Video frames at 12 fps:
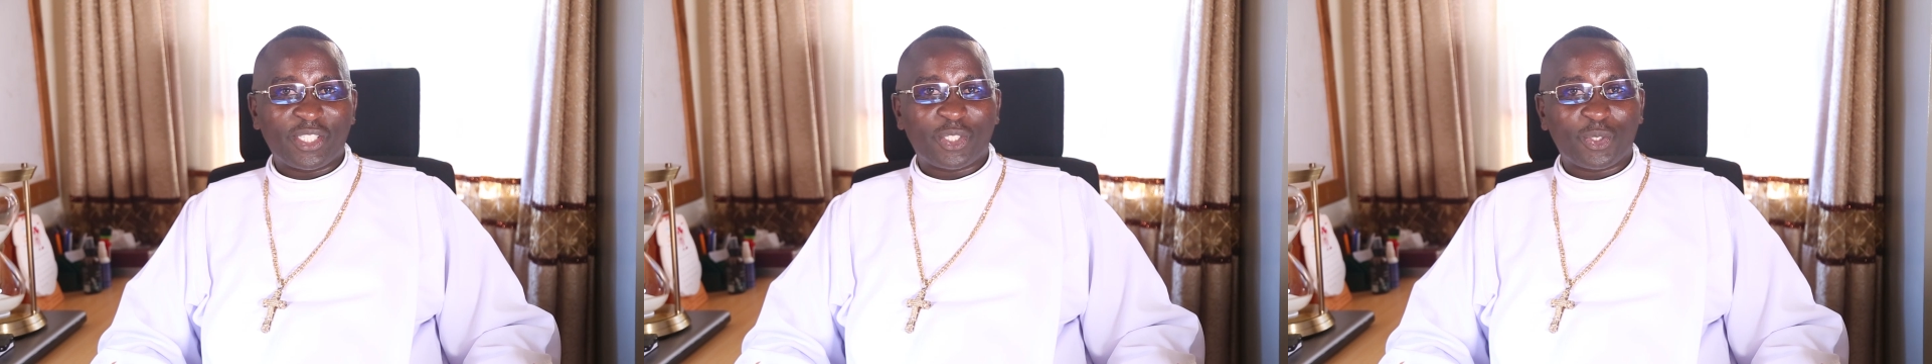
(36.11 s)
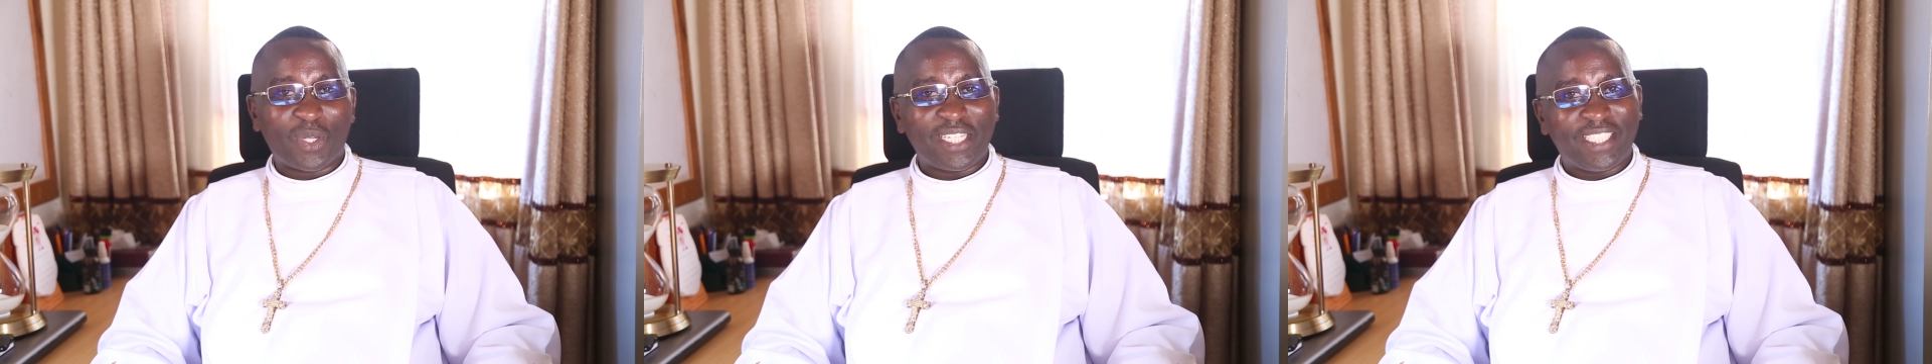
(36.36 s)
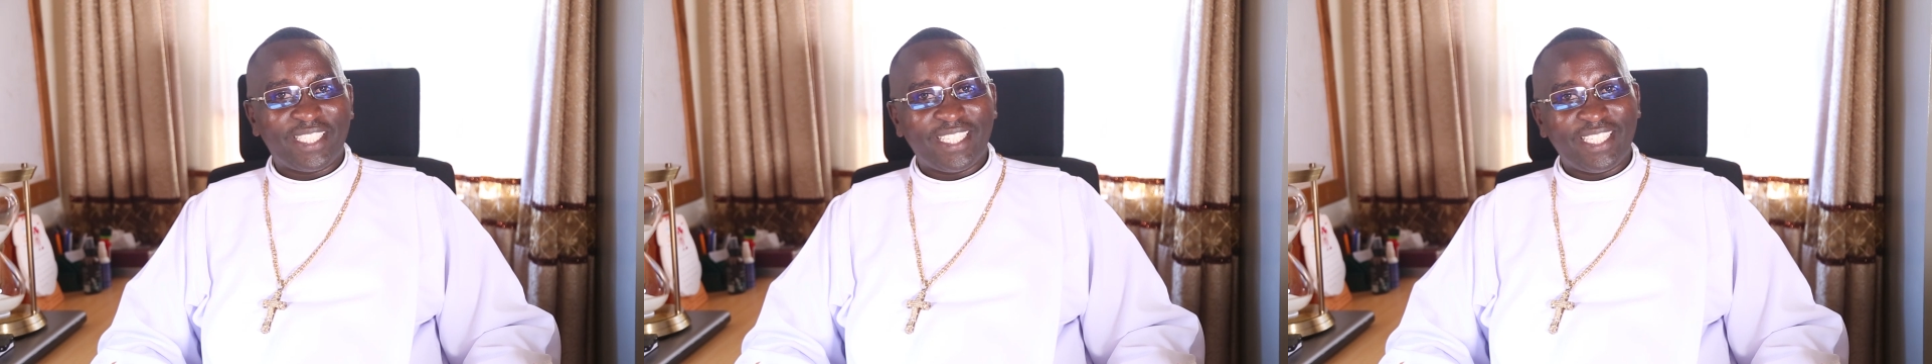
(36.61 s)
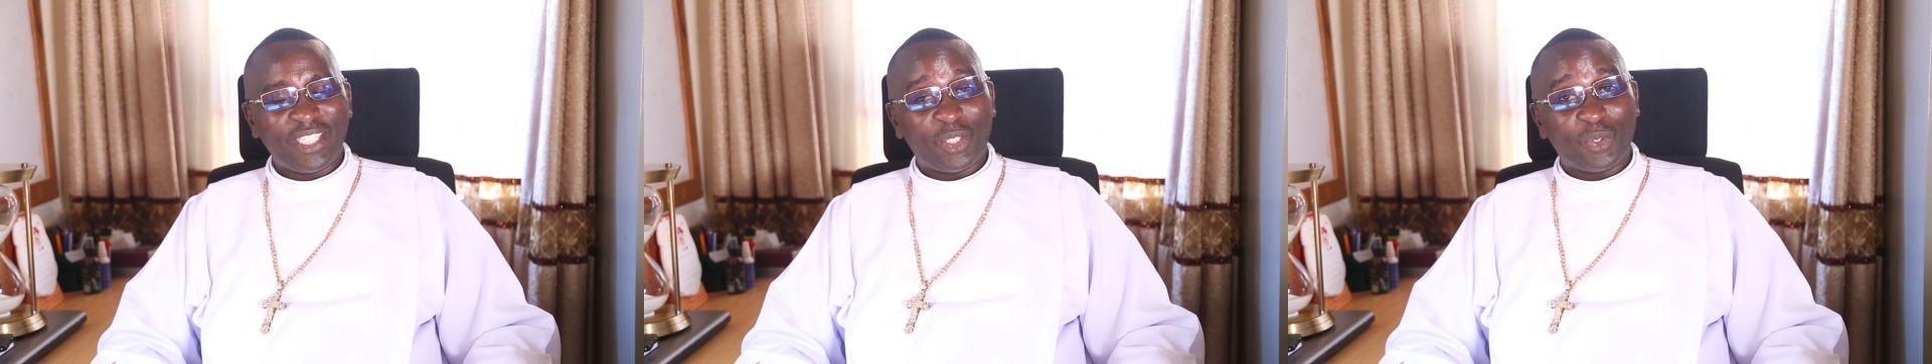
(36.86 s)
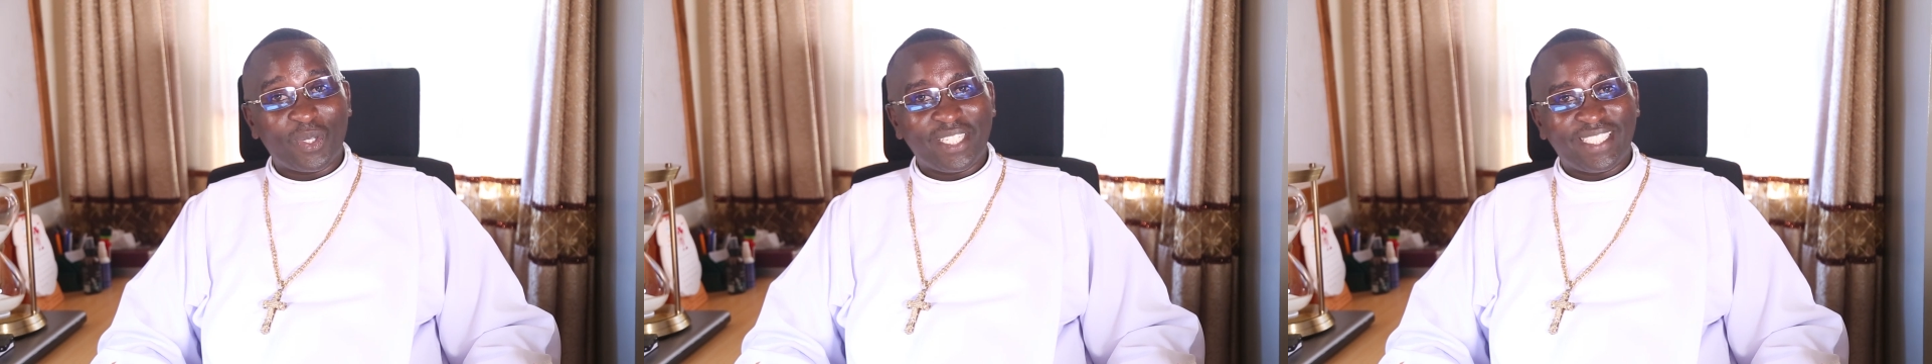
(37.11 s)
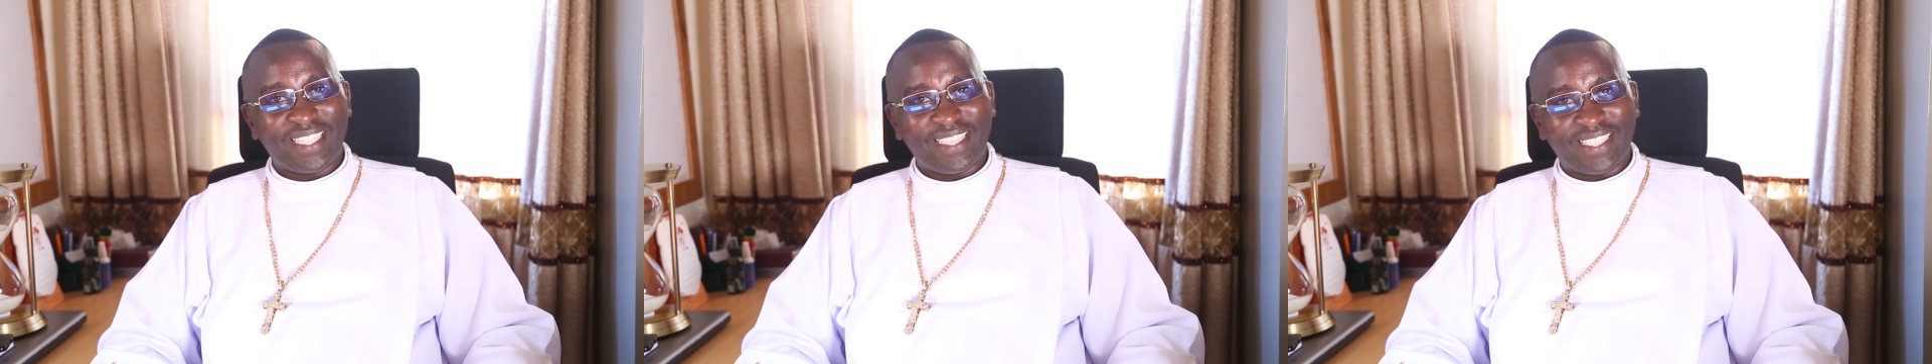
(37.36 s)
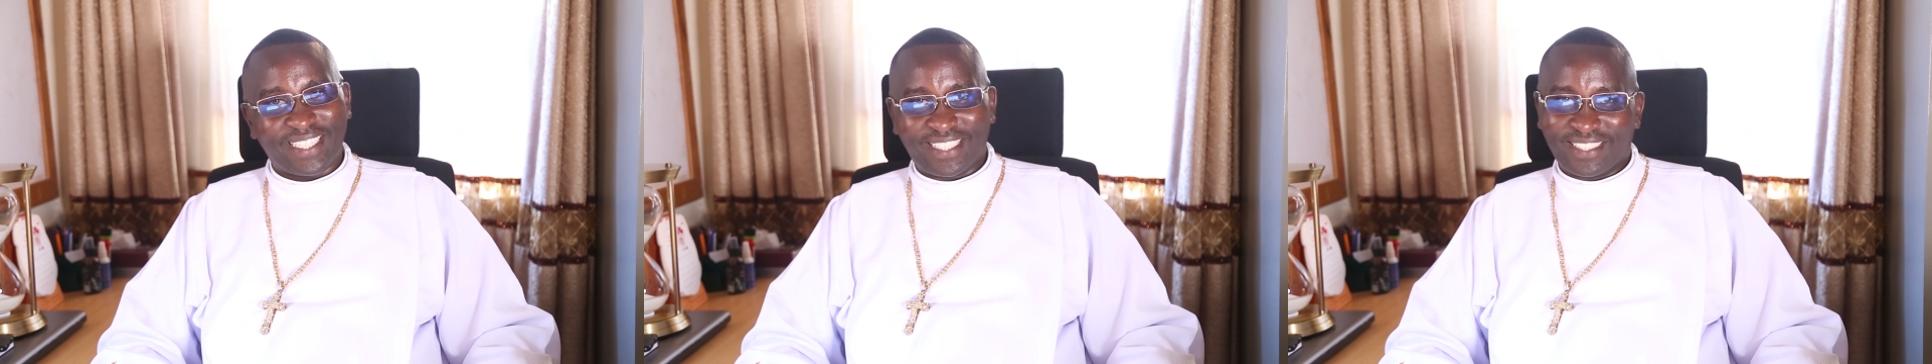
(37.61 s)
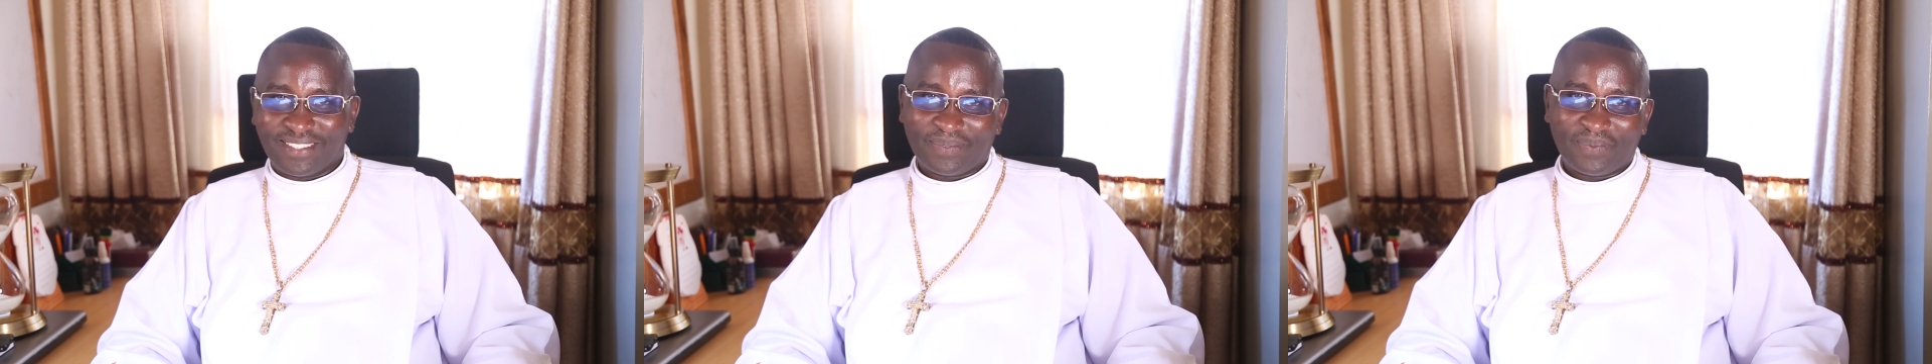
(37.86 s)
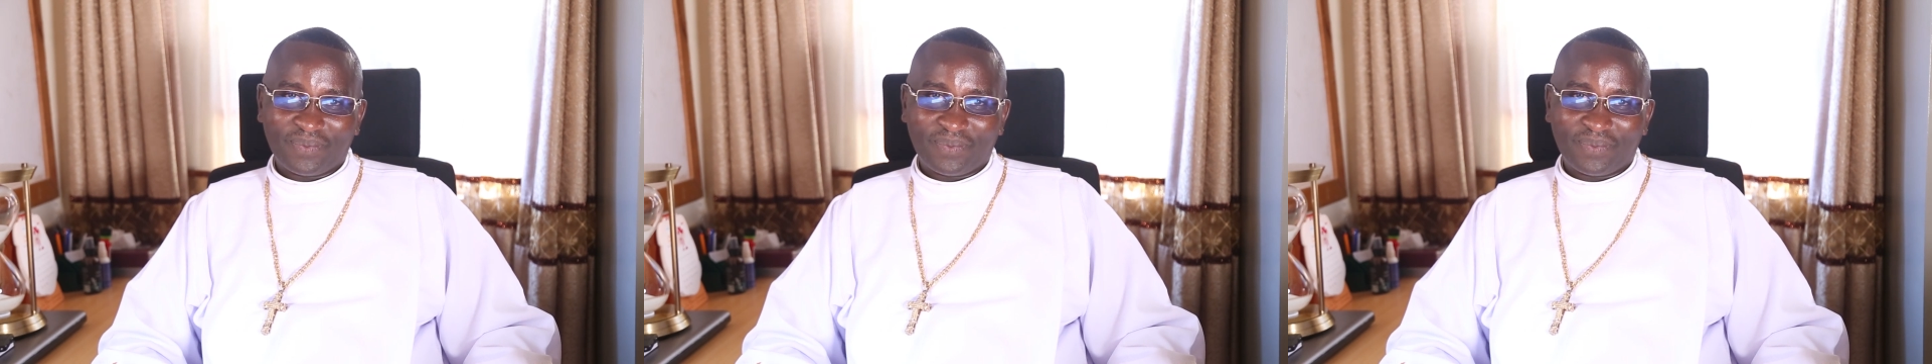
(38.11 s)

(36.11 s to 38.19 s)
is 2023.